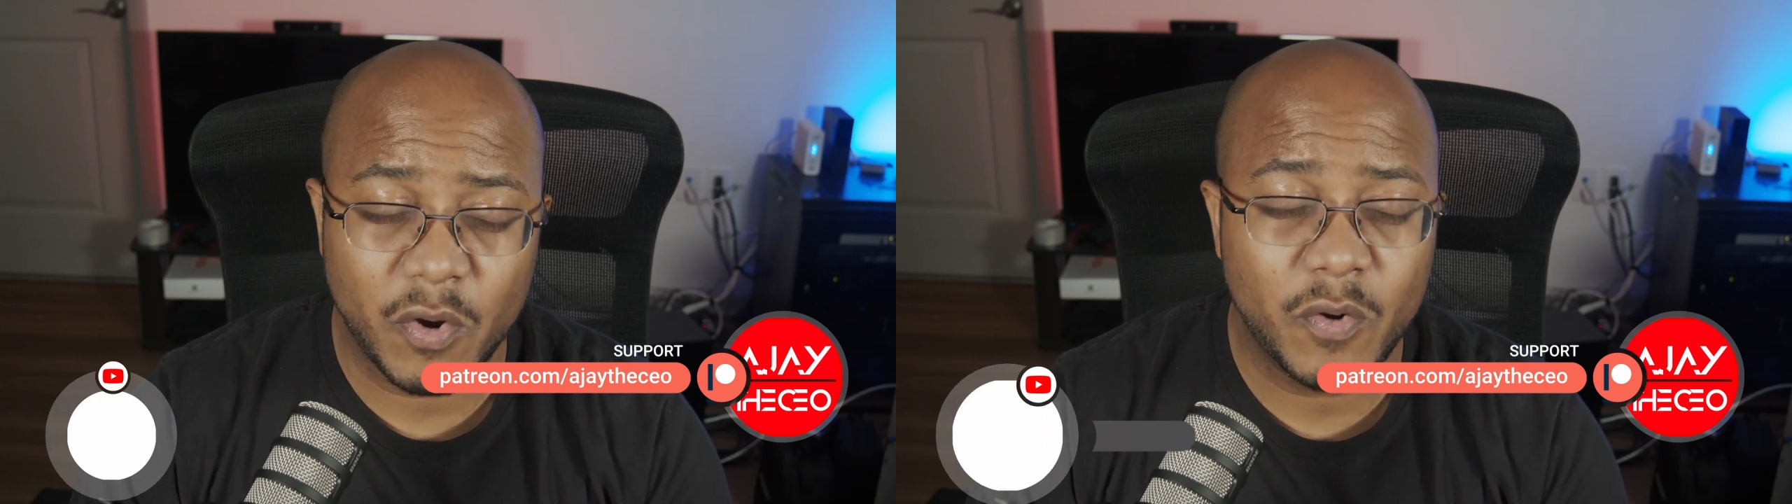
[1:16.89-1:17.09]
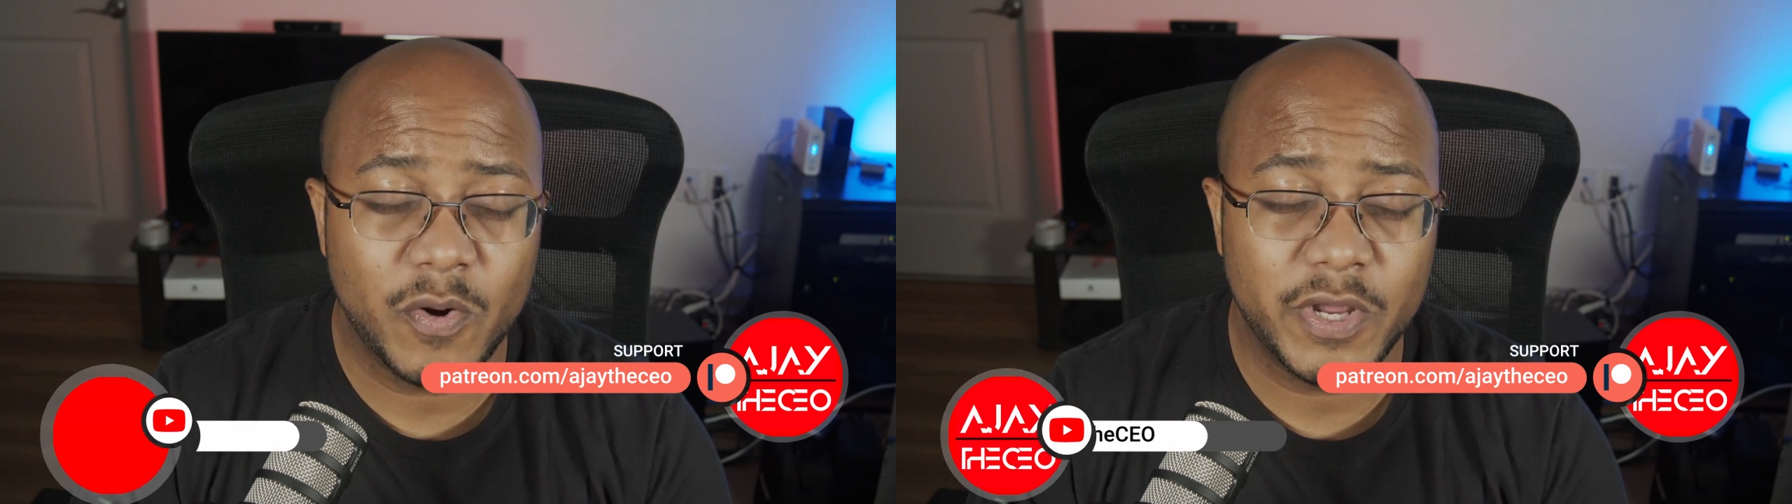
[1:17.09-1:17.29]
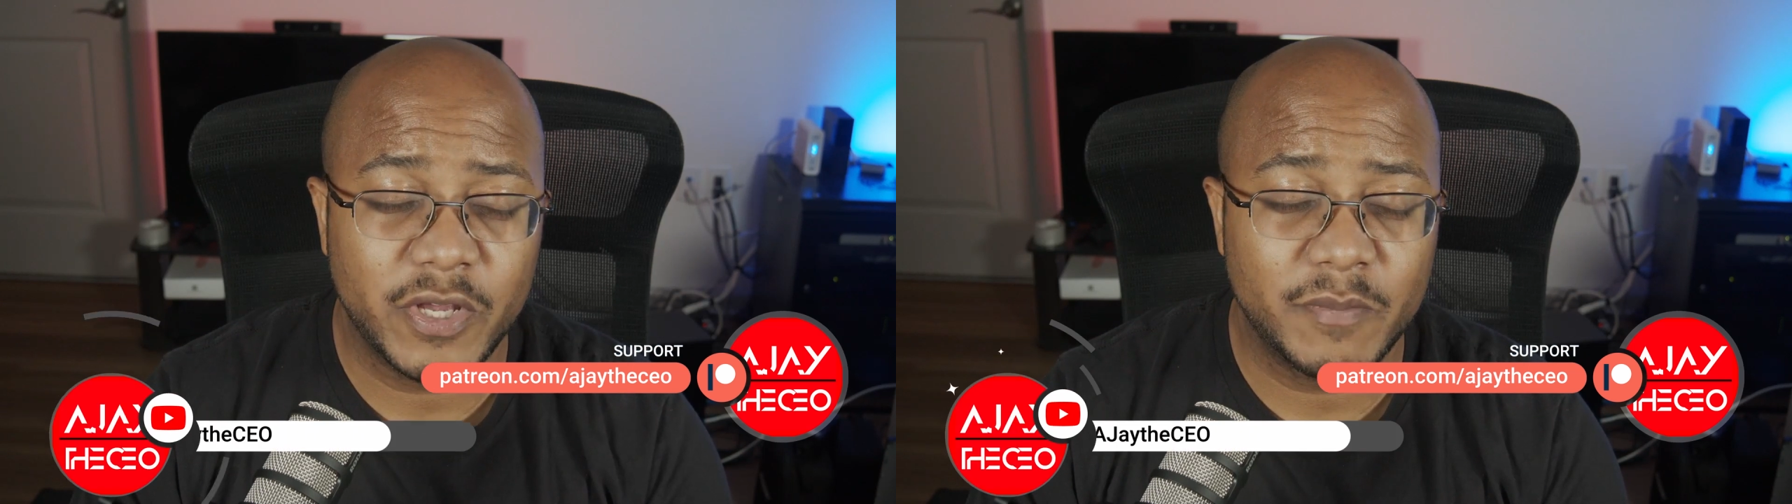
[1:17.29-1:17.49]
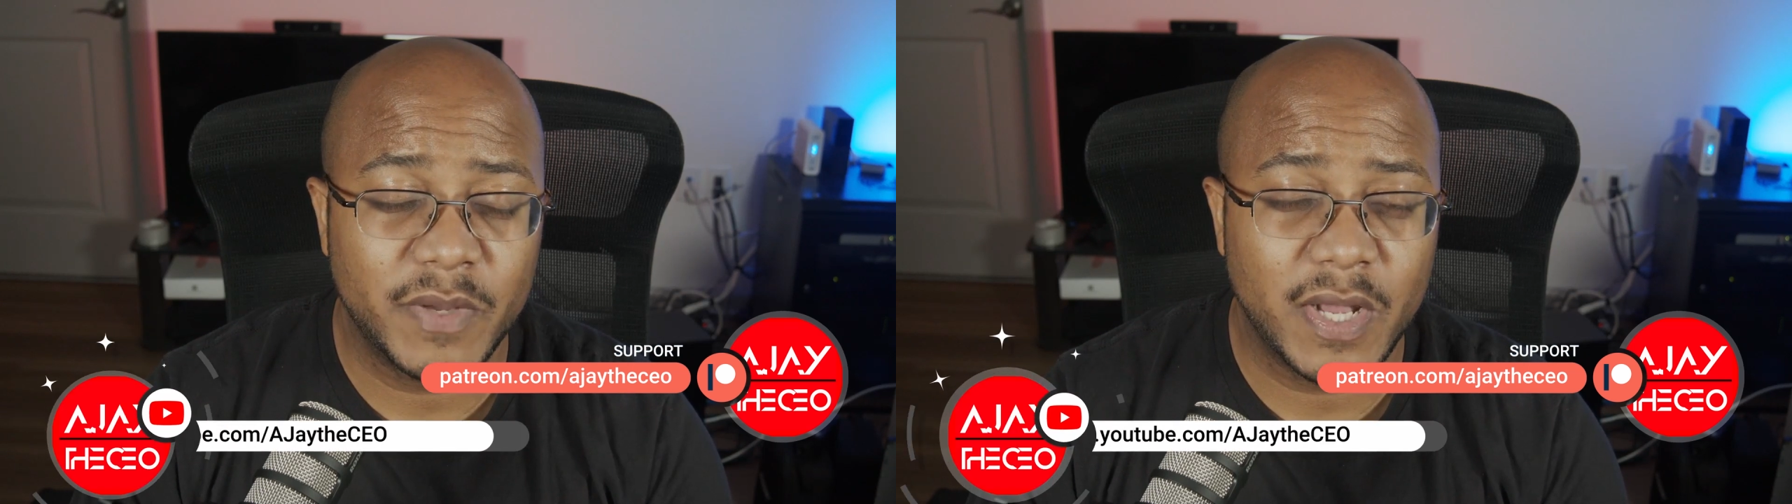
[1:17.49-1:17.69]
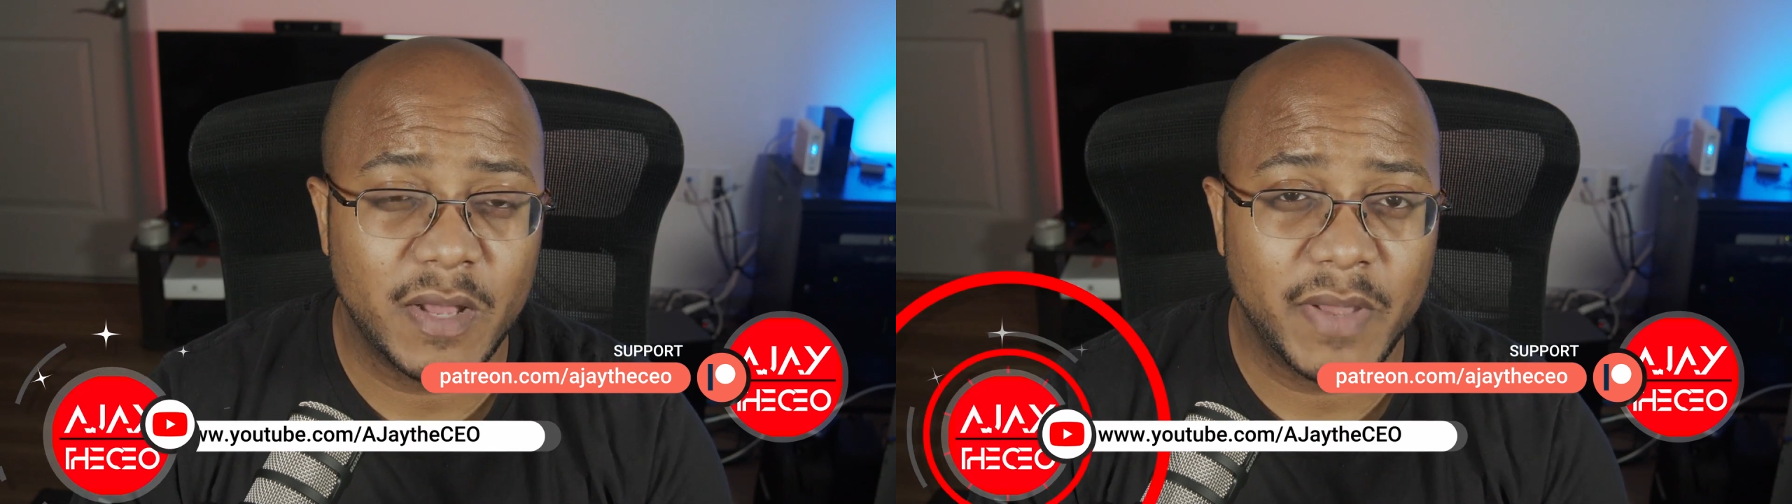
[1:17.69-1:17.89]
or you can
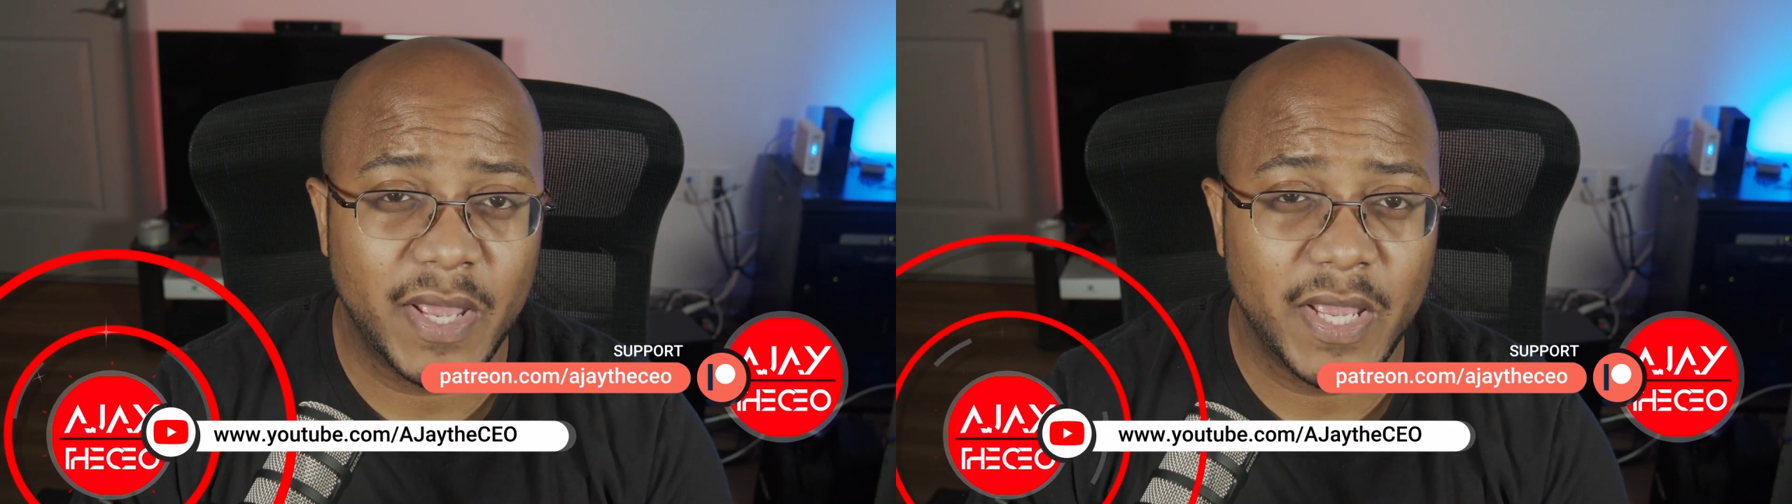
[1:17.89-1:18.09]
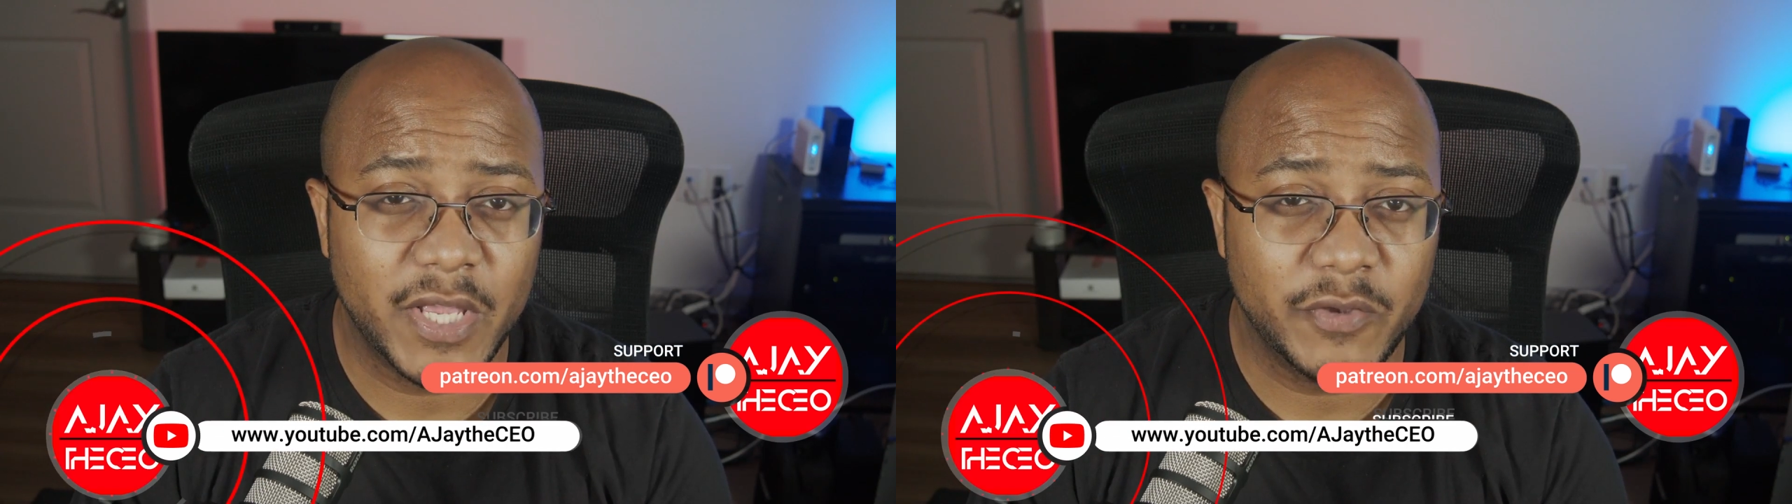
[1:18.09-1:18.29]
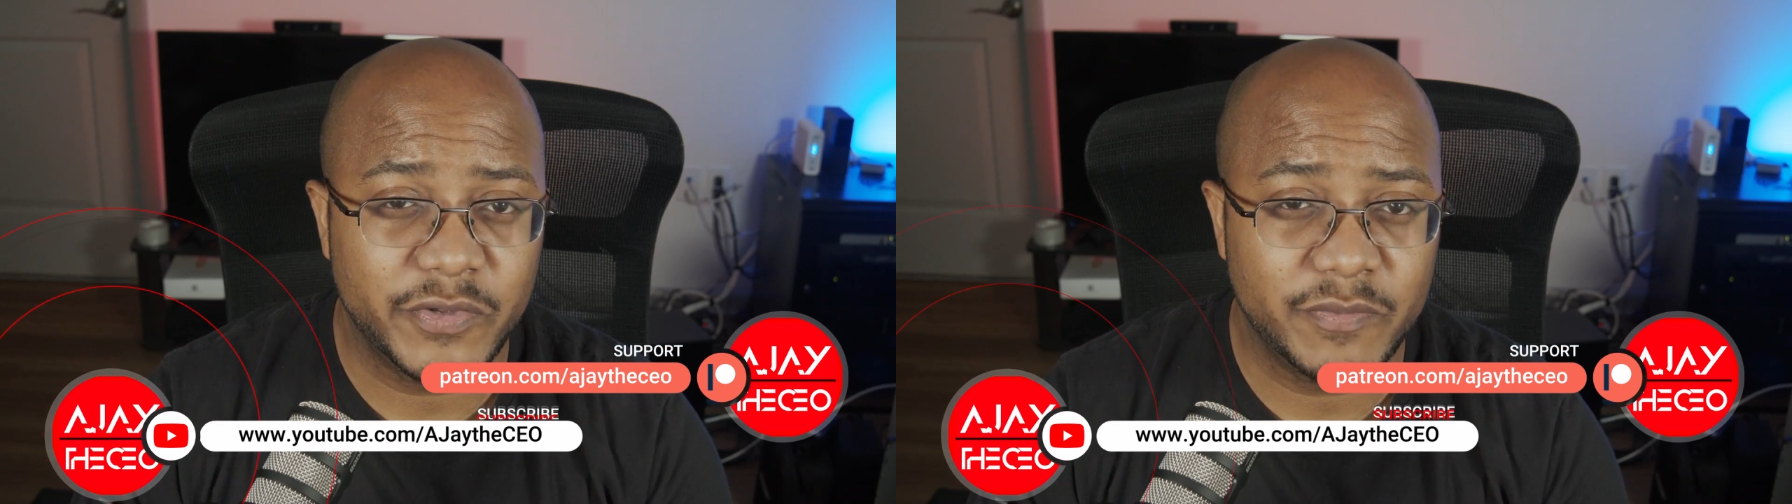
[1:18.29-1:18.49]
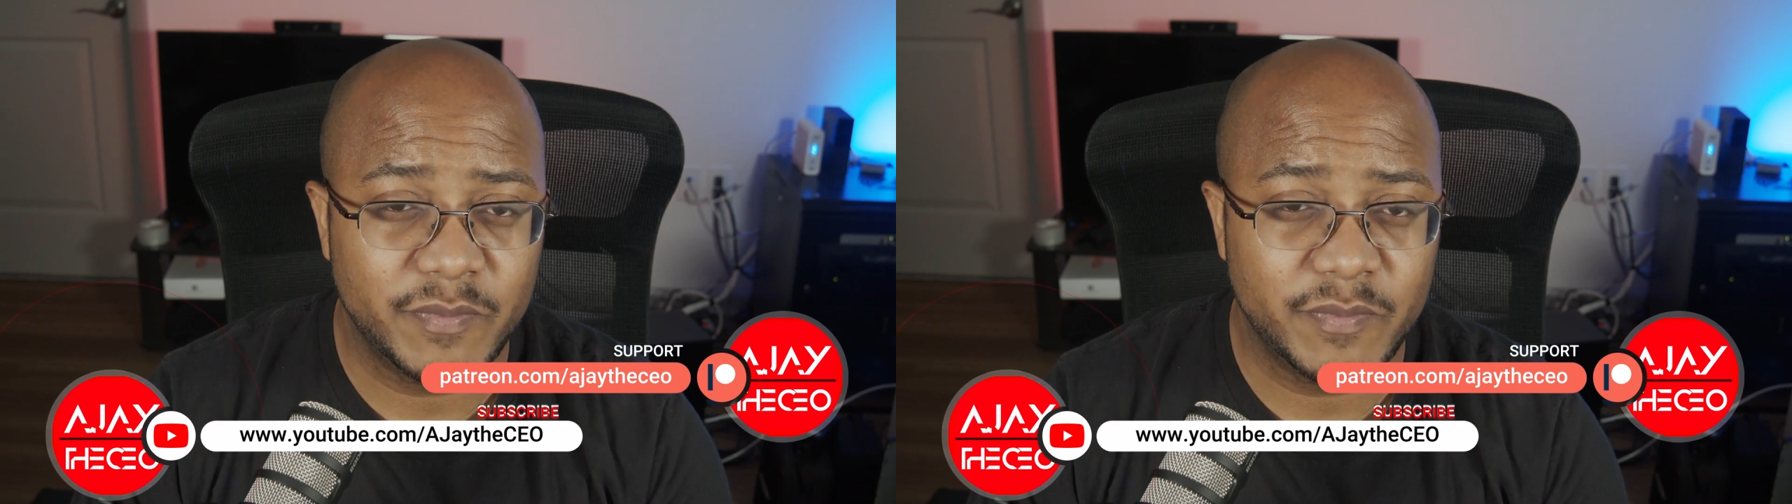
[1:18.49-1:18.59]
become a YouTube